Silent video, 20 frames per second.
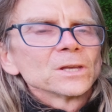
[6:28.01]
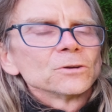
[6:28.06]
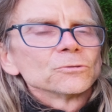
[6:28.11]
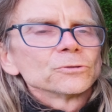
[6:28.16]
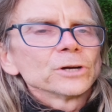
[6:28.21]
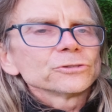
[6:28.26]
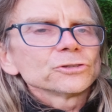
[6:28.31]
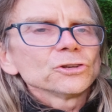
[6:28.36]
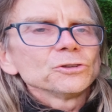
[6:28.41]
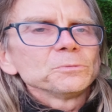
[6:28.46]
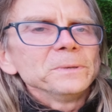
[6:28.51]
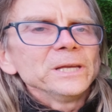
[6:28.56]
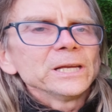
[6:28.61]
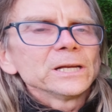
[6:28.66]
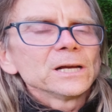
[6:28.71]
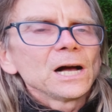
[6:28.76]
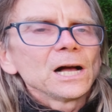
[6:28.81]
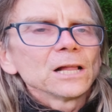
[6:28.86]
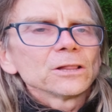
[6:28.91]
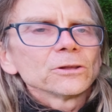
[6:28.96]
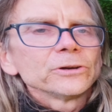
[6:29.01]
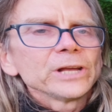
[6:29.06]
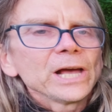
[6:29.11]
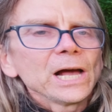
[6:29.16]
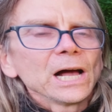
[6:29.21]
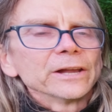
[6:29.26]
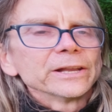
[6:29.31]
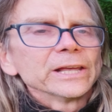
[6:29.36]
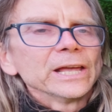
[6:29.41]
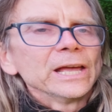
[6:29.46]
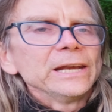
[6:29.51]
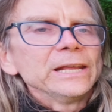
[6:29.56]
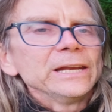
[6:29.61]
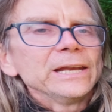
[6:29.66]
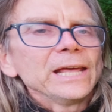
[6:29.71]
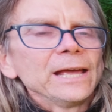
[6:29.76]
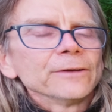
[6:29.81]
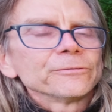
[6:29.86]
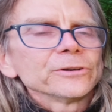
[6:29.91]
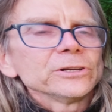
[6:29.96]
Russia is being hollowed out. And
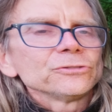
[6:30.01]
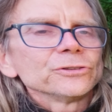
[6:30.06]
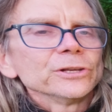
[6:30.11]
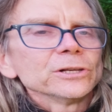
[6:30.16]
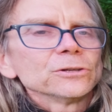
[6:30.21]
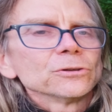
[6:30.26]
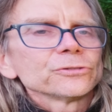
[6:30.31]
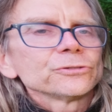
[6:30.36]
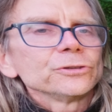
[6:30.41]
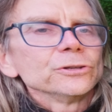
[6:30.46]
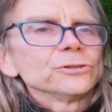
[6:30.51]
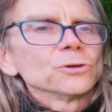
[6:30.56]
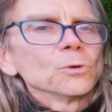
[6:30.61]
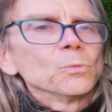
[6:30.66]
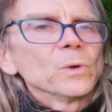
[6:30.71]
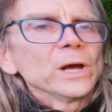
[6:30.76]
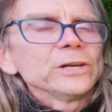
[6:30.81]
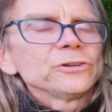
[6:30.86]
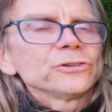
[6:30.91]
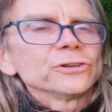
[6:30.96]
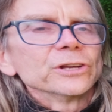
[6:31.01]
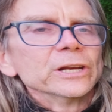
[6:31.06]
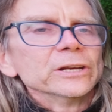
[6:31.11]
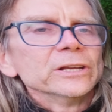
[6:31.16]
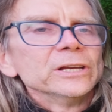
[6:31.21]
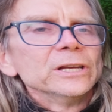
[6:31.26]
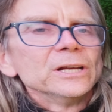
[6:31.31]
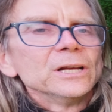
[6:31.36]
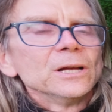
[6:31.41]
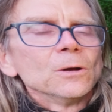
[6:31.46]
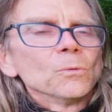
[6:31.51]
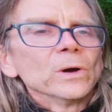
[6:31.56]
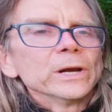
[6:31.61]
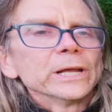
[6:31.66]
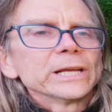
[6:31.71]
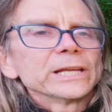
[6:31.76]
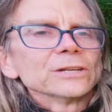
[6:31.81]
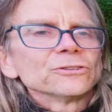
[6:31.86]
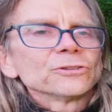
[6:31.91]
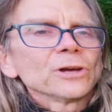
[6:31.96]
in every single situation, when
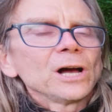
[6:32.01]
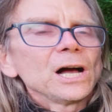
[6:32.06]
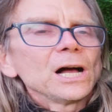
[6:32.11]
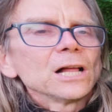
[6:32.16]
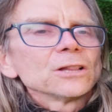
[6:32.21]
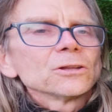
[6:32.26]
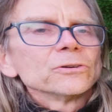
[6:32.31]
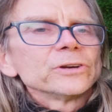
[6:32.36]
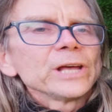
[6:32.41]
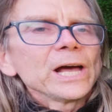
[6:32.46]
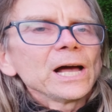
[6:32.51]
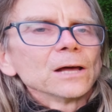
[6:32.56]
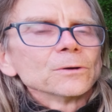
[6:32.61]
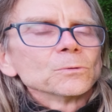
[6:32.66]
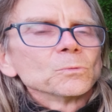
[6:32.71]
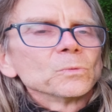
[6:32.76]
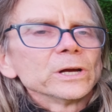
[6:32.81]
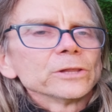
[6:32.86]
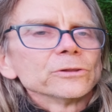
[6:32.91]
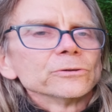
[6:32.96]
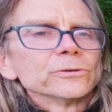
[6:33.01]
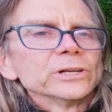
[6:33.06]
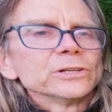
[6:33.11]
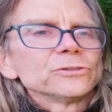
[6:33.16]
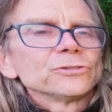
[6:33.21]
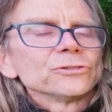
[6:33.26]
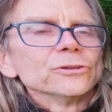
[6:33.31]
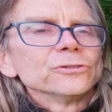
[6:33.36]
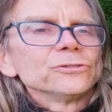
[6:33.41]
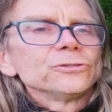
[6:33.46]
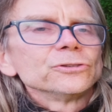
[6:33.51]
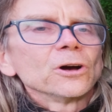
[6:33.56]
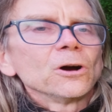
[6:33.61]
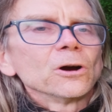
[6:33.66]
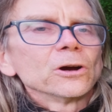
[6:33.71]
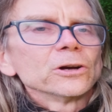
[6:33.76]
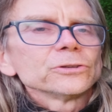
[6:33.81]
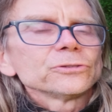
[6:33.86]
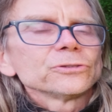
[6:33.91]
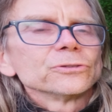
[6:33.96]
it gets hollowed out, whether it's the
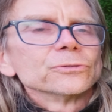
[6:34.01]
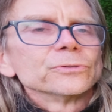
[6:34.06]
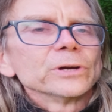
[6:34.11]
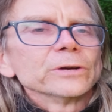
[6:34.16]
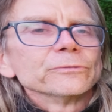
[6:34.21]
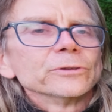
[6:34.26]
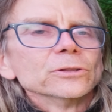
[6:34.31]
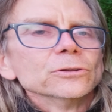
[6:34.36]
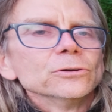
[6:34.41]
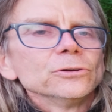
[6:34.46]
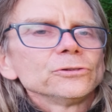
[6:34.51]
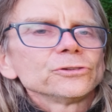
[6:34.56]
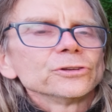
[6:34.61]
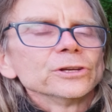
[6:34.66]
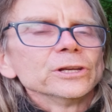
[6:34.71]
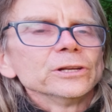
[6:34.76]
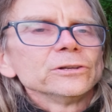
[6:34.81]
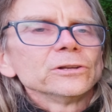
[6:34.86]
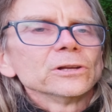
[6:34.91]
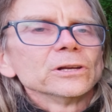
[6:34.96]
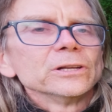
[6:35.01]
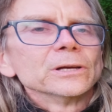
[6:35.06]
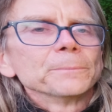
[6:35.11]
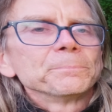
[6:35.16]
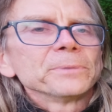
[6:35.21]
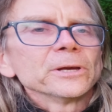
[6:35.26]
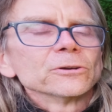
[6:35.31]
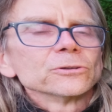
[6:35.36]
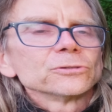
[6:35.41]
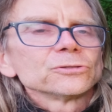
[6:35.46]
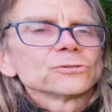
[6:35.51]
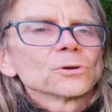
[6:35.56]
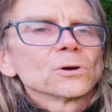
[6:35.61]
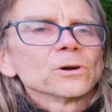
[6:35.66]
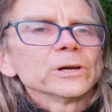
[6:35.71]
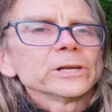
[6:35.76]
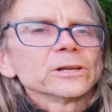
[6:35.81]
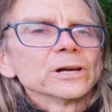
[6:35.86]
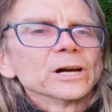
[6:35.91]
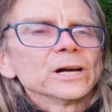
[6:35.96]
czars, the revolution,
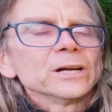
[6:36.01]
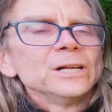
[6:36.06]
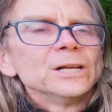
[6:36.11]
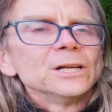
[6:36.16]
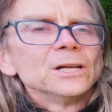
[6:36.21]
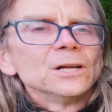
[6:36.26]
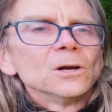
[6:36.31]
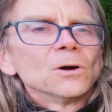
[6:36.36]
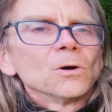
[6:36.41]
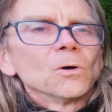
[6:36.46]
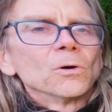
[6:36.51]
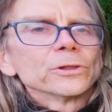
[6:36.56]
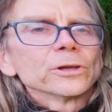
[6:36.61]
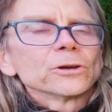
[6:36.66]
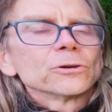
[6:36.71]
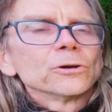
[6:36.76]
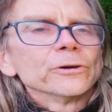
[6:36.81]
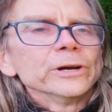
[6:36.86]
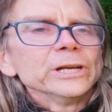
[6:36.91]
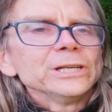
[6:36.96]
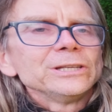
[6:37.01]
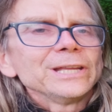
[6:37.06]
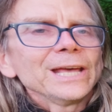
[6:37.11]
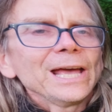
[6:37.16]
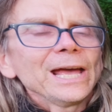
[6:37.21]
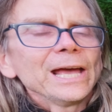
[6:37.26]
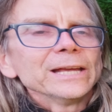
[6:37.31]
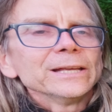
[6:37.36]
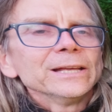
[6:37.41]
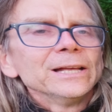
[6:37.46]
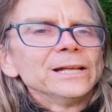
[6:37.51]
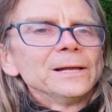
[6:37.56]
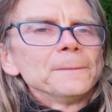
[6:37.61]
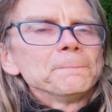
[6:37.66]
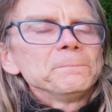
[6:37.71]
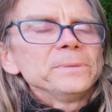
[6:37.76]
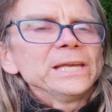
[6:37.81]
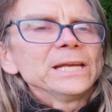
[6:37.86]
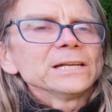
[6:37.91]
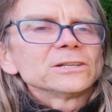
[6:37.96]
perestroika, or the current day,
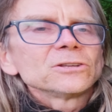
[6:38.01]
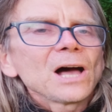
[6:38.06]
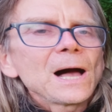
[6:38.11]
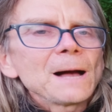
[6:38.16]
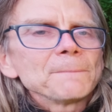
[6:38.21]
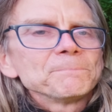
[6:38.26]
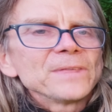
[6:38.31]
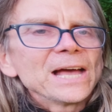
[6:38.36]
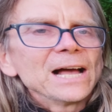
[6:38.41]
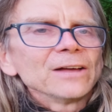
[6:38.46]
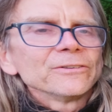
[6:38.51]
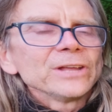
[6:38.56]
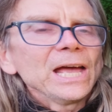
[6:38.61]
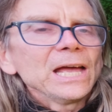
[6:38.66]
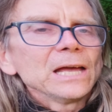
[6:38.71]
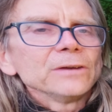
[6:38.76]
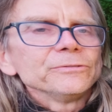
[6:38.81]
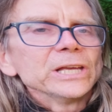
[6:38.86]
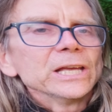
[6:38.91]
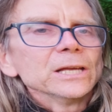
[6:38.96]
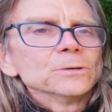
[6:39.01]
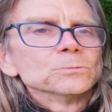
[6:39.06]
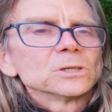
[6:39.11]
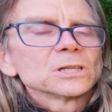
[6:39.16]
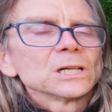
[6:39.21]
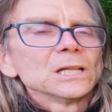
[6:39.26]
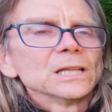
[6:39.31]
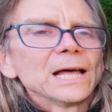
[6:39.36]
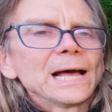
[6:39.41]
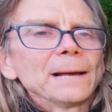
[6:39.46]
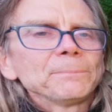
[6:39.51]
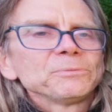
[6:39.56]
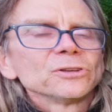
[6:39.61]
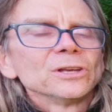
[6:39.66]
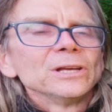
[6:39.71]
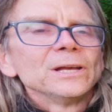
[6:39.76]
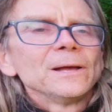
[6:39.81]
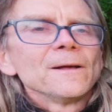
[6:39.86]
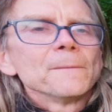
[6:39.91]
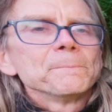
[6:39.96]
being top-down heavy, it will collapse,
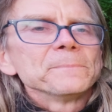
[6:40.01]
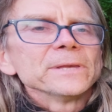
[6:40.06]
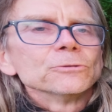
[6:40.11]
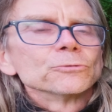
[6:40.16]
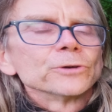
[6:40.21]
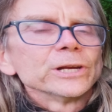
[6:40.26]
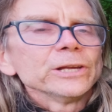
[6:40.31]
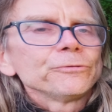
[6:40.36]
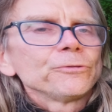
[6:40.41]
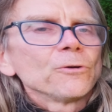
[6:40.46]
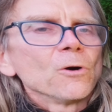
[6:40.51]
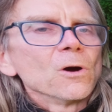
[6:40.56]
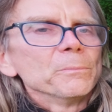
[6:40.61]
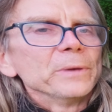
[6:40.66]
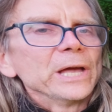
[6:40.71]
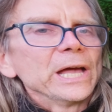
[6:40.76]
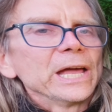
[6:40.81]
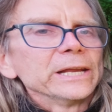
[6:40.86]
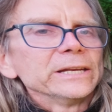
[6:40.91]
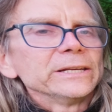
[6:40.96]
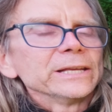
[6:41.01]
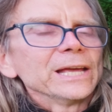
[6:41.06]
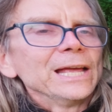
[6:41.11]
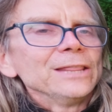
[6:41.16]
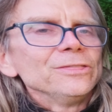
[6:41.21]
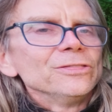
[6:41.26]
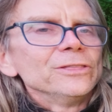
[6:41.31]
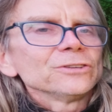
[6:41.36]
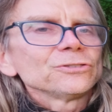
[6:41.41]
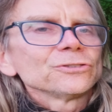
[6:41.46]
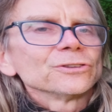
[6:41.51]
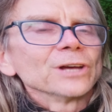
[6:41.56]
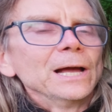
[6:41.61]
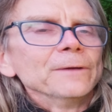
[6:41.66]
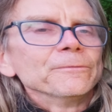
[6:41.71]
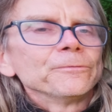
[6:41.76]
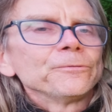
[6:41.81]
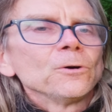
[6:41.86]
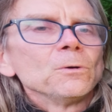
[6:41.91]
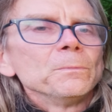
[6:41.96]
be reformatted. And this
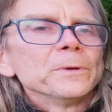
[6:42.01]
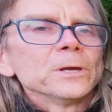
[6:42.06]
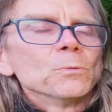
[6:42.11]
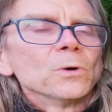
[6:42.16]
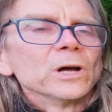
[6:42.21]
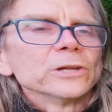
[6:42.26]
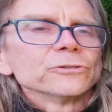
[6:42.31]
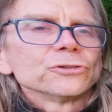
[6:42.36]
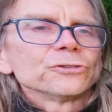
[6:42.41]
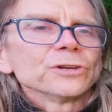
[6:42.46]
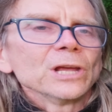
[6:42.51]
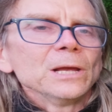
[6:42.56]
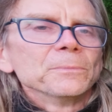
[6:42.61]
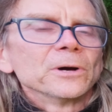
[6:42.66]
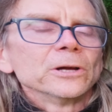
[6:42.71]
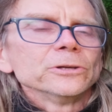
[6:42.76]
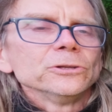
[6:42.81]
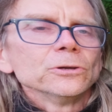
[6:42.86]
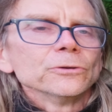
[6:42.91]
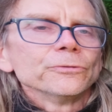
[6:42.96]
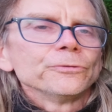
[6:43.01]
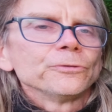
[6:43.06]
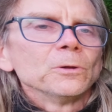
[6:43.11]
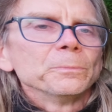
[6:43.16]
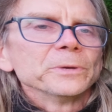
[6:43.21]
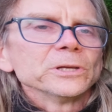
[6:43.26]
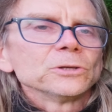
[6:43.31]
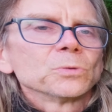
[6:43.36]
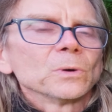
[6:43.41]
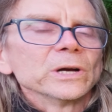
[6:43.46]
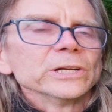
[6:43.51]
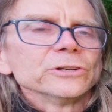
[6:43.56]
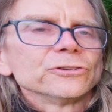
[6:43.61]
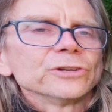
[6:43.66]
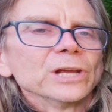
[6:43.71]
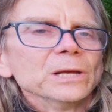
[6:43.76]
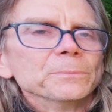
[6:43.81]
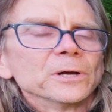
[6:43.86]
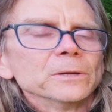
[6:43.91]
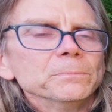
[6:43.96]
time, fool me once, shame on you. Fool me twice,
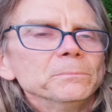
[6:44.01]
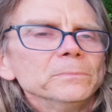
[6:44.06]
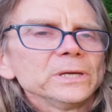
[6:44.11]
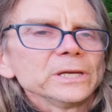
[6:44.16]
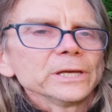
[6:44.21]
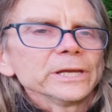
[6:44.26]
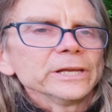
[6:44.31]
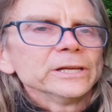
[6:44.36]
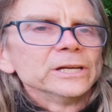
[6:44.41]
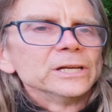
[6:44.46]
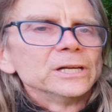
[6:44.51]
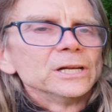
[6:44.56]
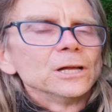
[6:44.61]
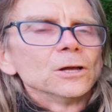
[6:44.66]
shame on me.